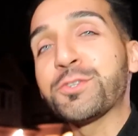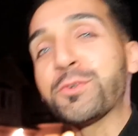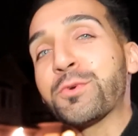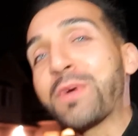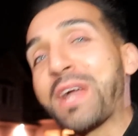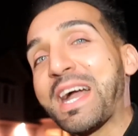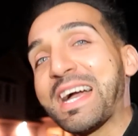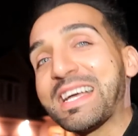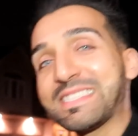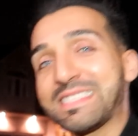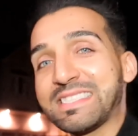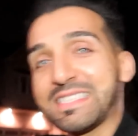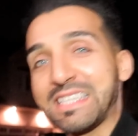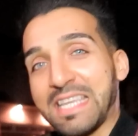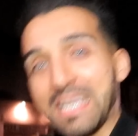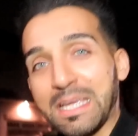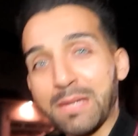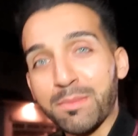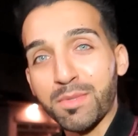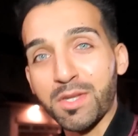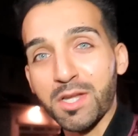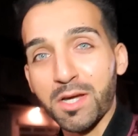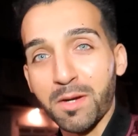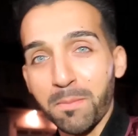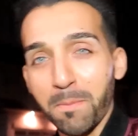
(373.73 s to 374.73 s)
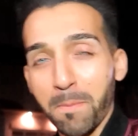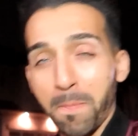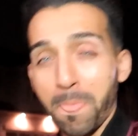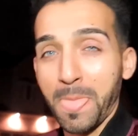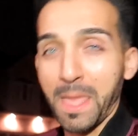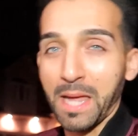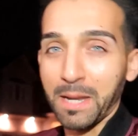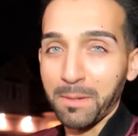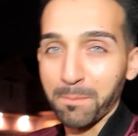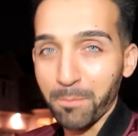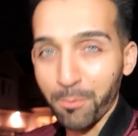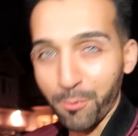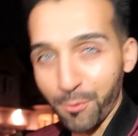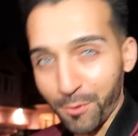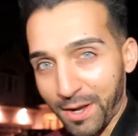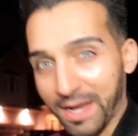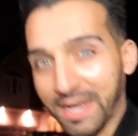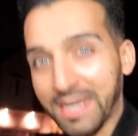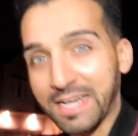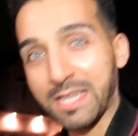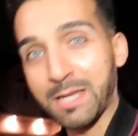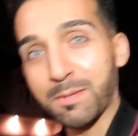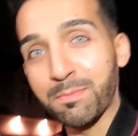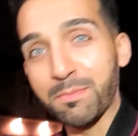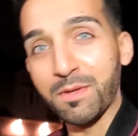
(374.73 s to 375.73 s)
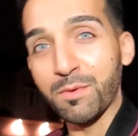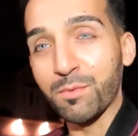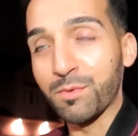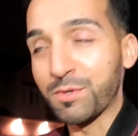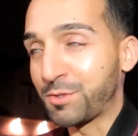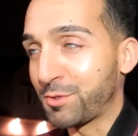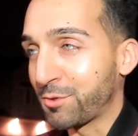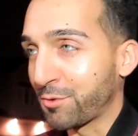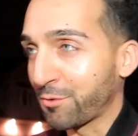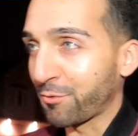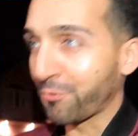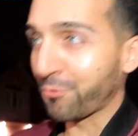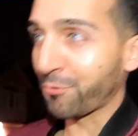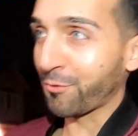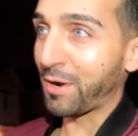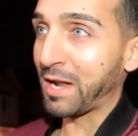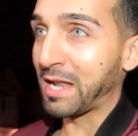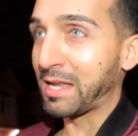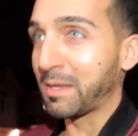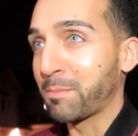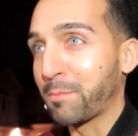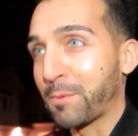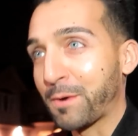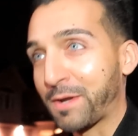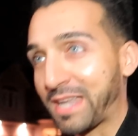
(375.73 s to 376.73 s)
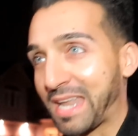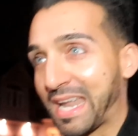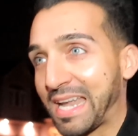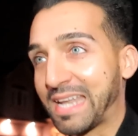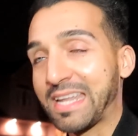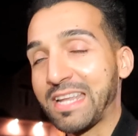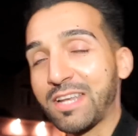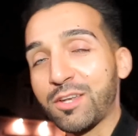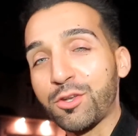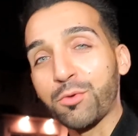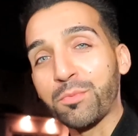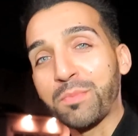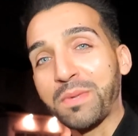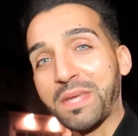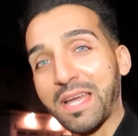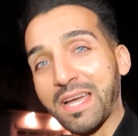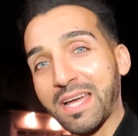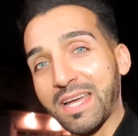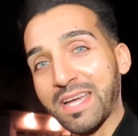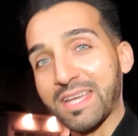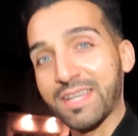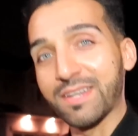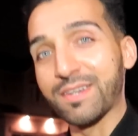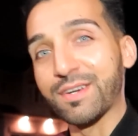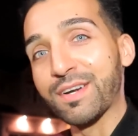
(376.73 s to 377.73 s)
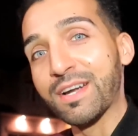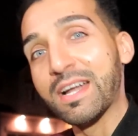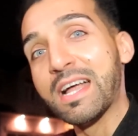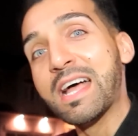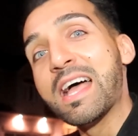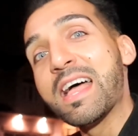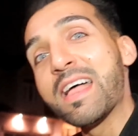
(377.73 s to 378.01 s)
you guys teamed up and pranked me with your friend pretending to be a hater.